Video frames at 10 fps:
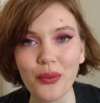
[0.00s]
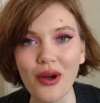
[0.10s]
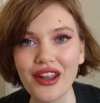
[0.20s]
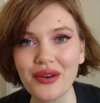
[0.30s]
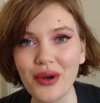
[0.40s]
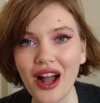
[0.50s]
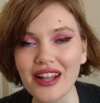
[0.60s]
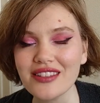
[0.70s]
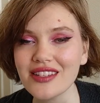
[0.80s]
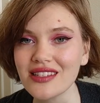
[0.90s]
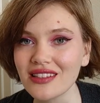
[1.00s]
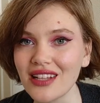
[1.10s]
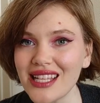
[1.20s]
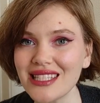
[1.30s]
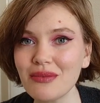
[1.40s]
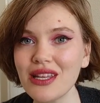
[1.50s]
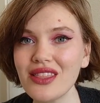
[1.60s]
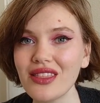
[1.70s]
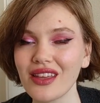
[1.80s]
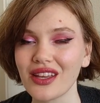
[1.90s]
One I did last
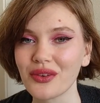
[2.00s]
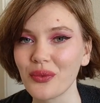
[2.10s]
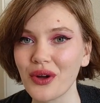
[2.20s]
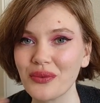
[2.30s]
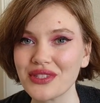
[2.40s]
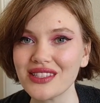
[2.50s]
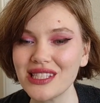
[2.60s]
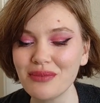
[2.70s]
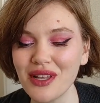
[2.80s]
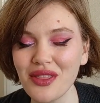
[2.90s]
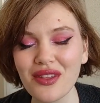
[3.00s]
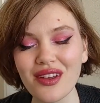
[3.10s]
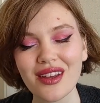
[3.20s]
month and one was this month.